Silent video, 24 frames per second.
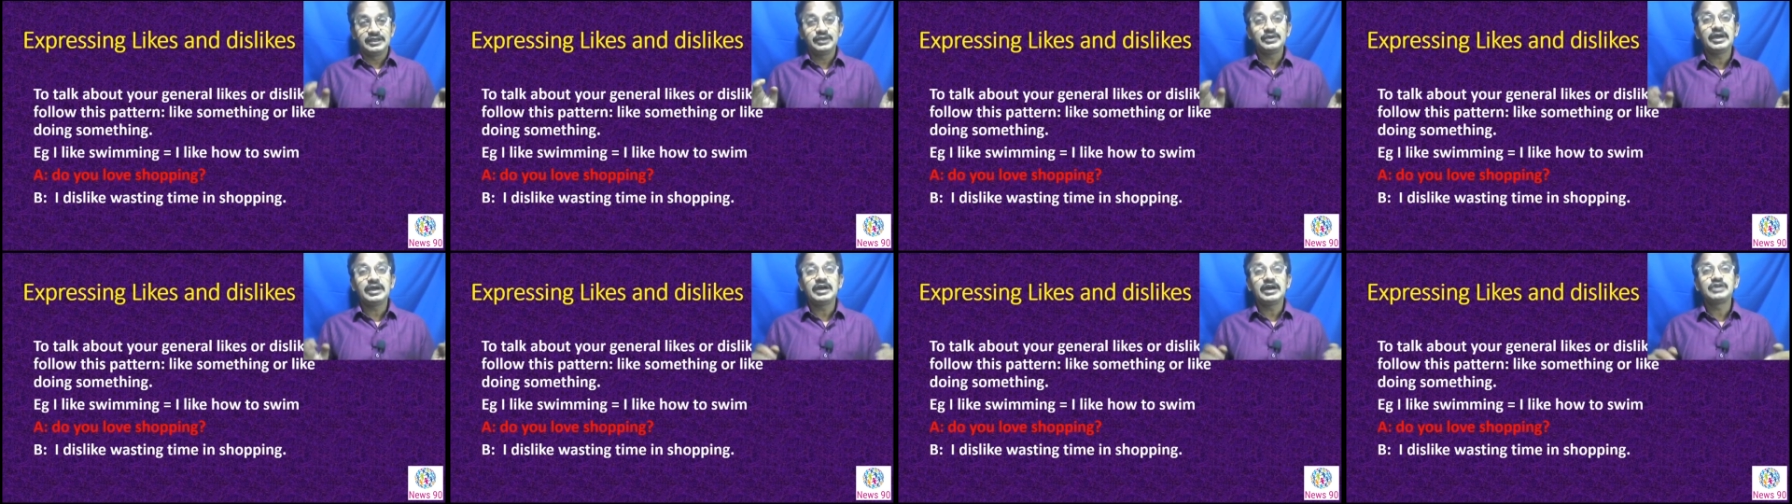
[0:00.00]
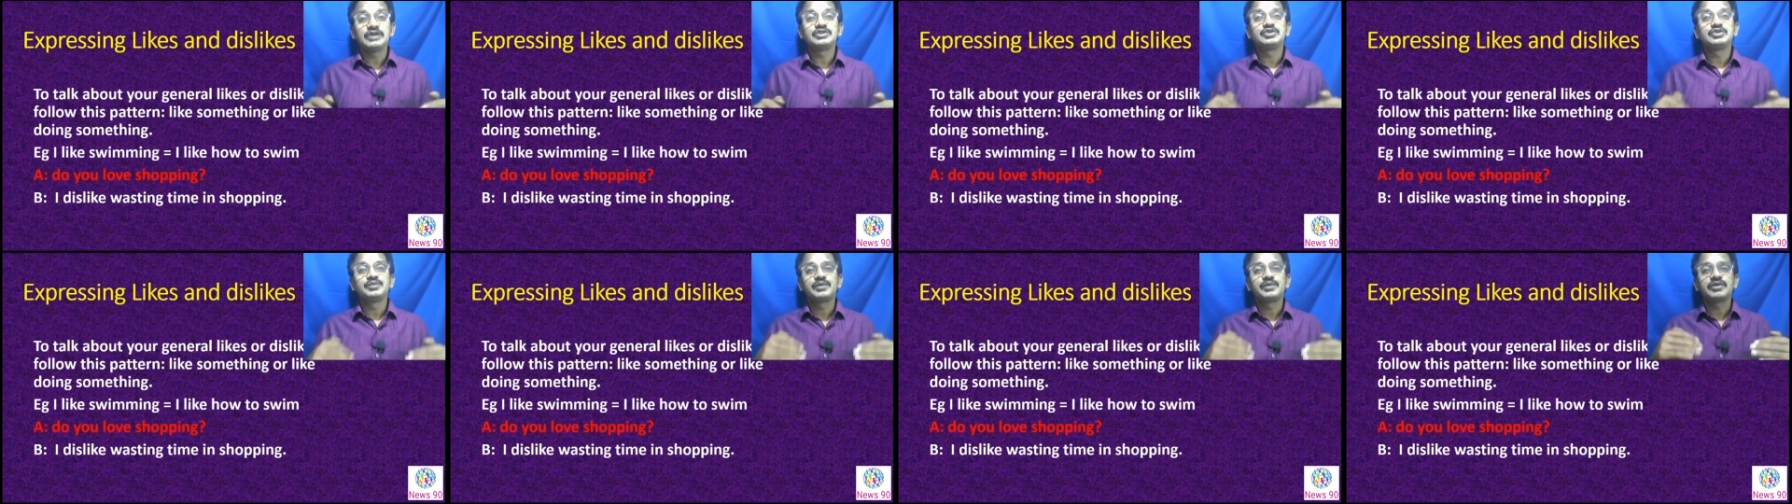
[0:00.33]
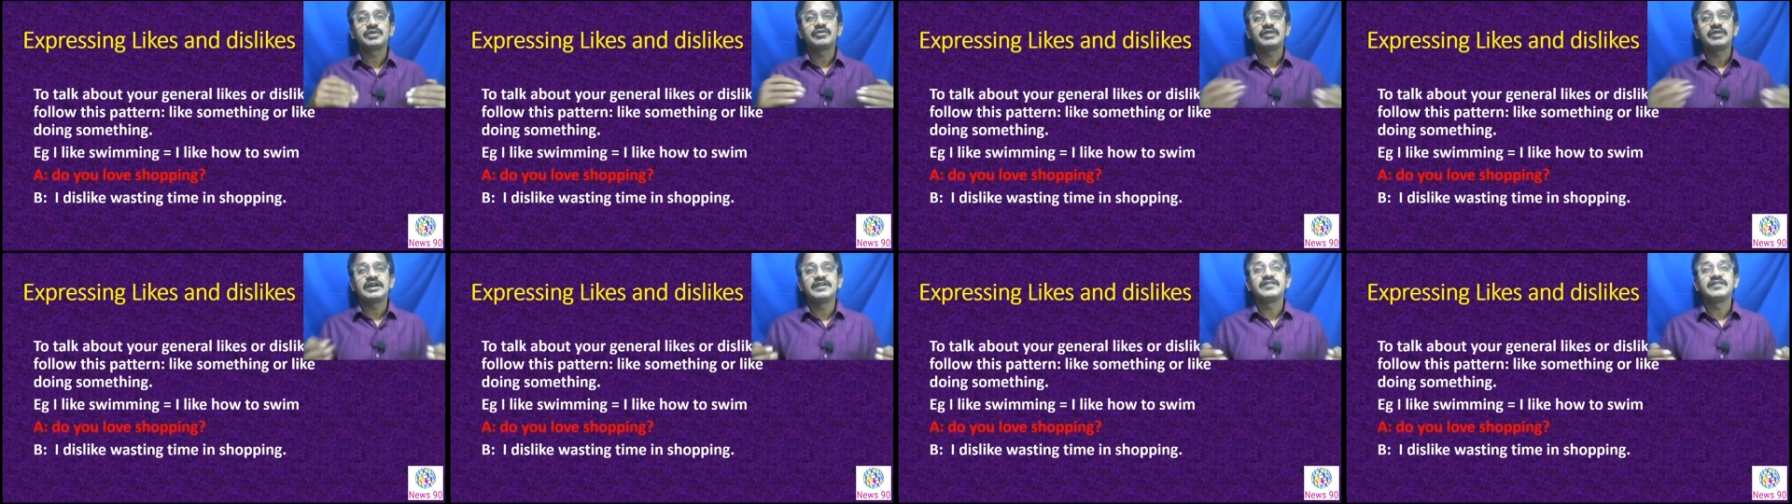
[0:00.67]
you have to
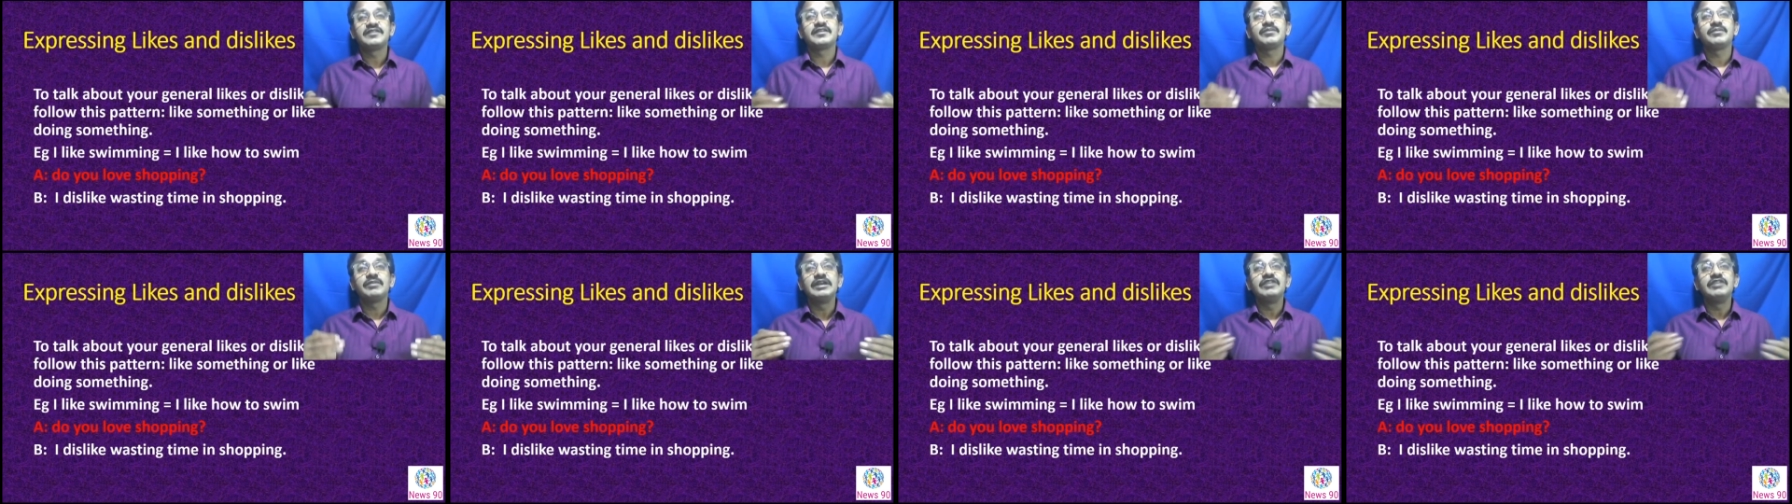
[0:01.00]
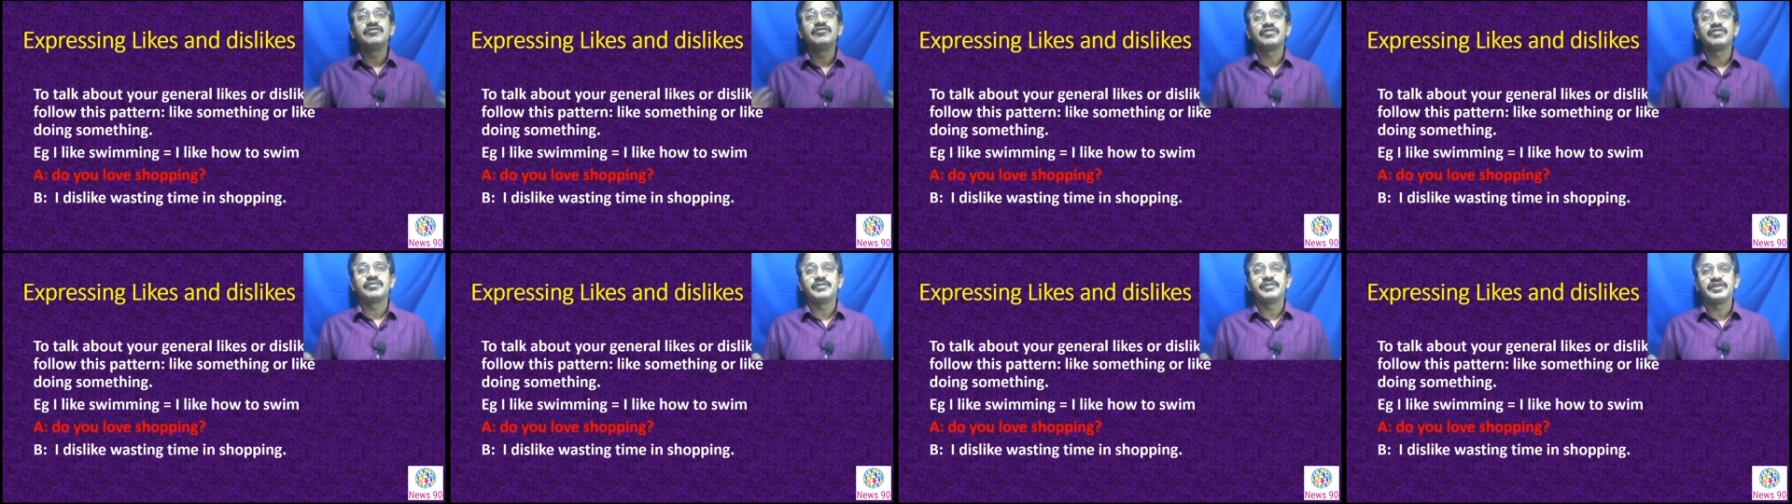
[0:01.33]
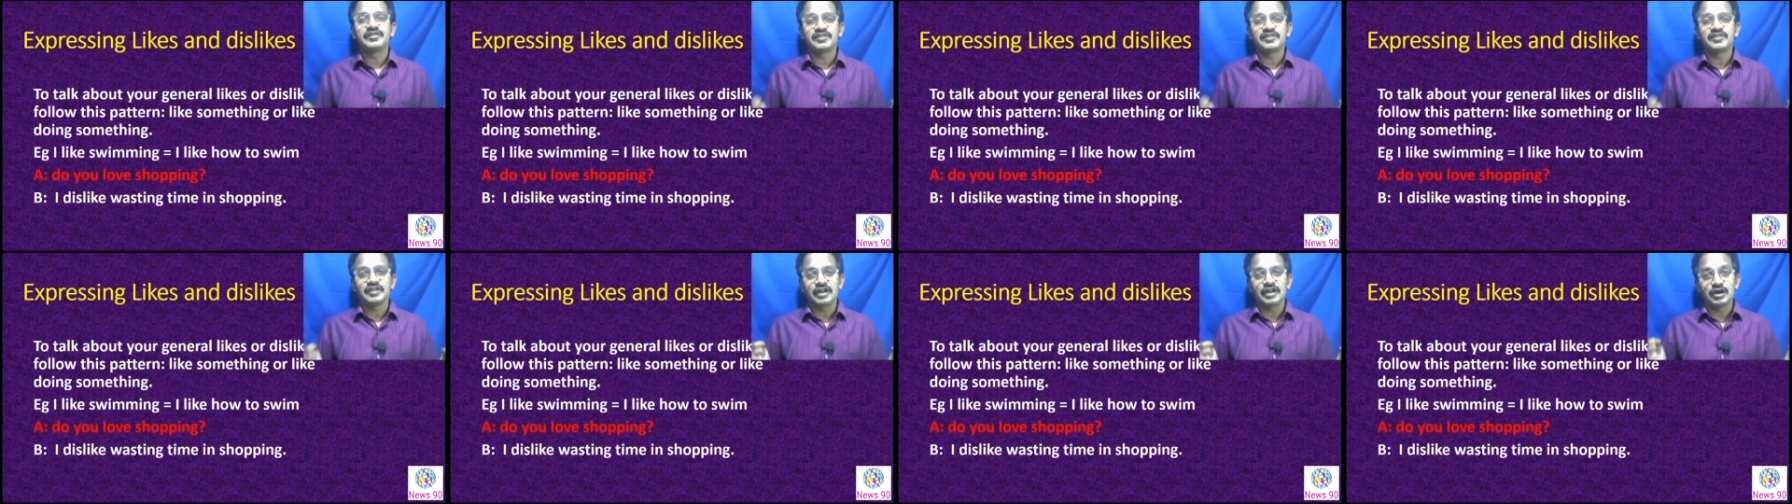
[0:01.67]
provide some
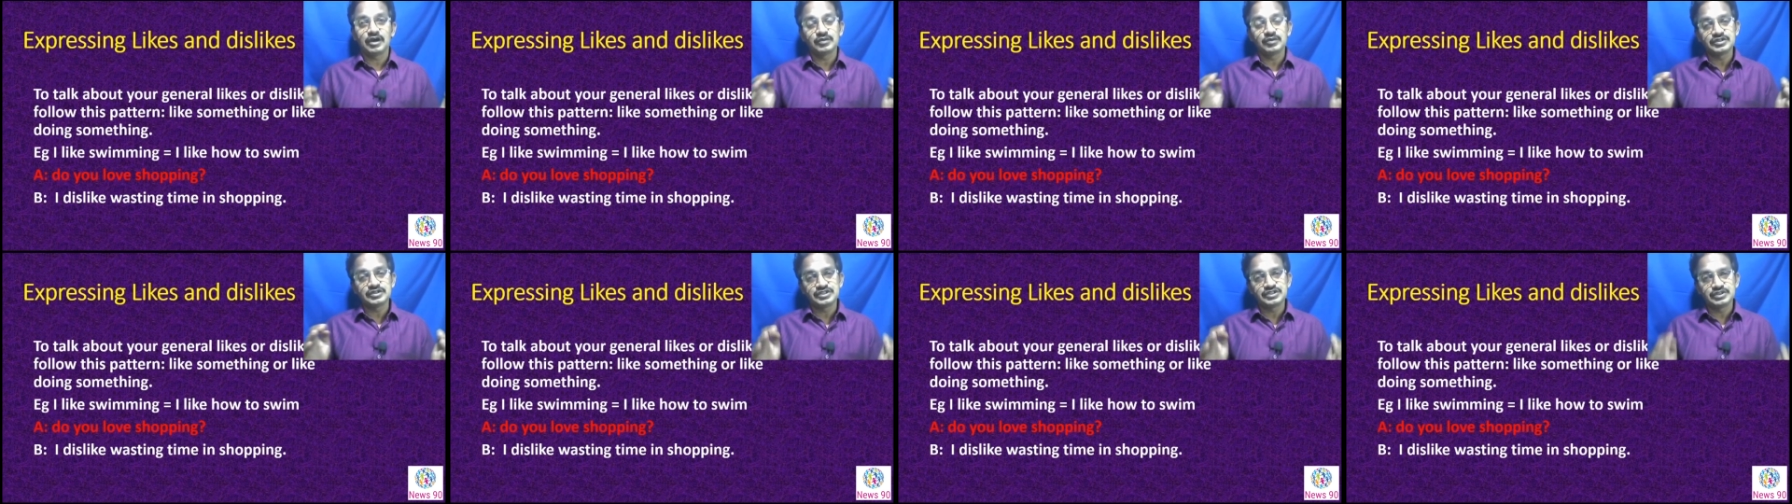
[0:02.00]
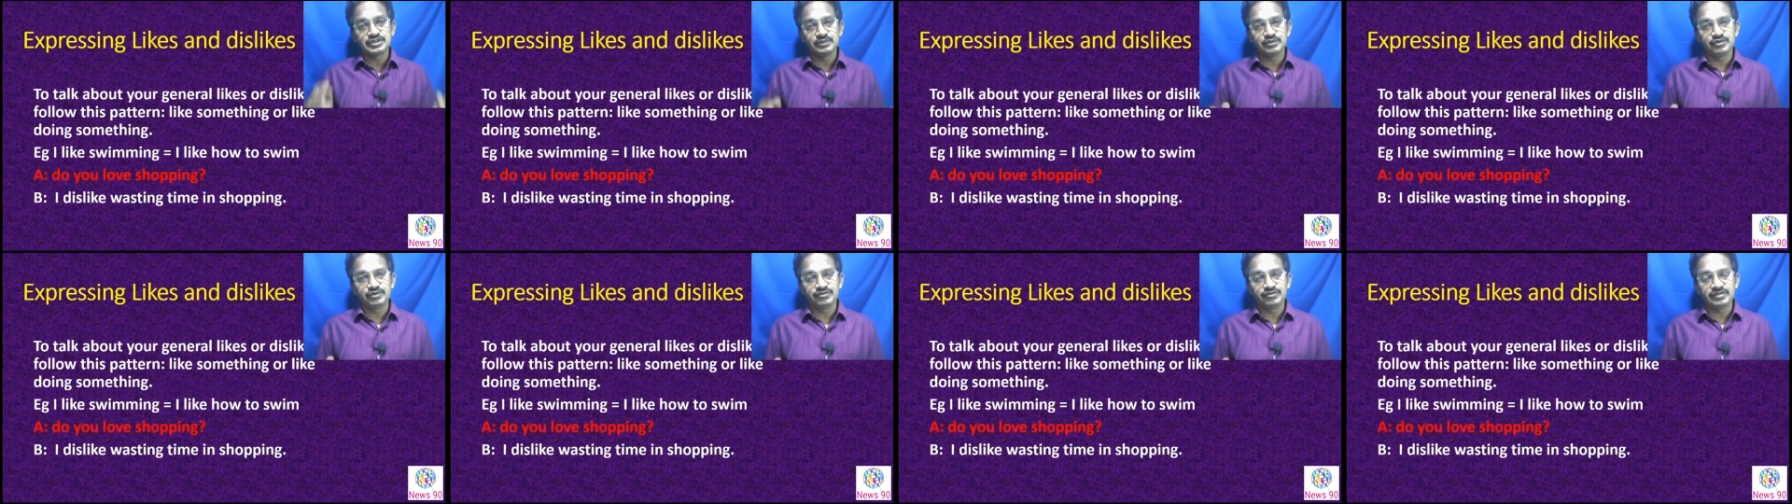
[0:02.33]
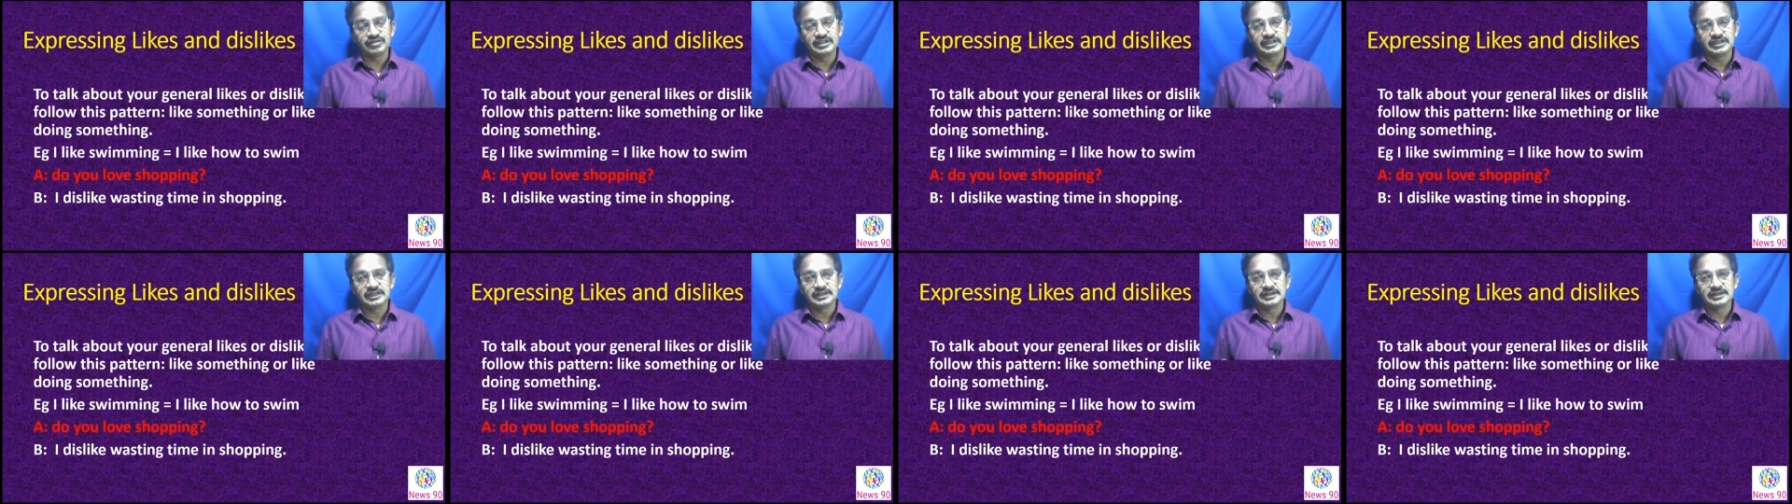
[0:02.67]
information how was the
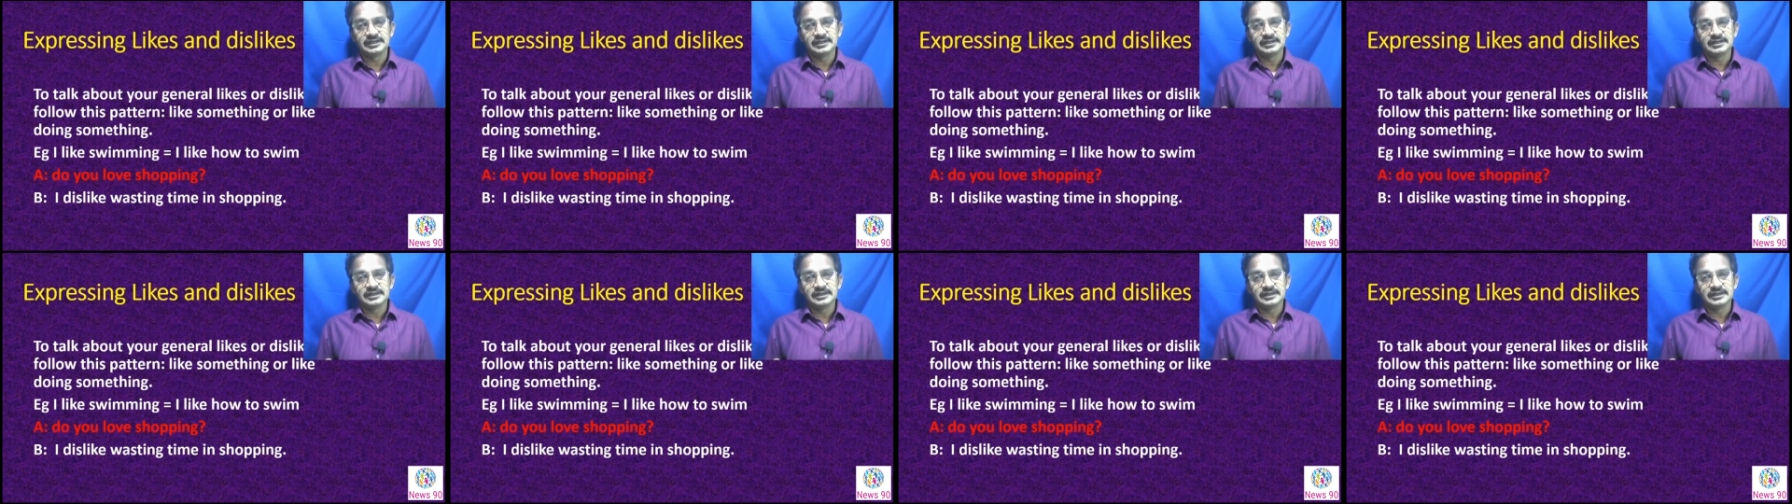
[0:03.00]
movie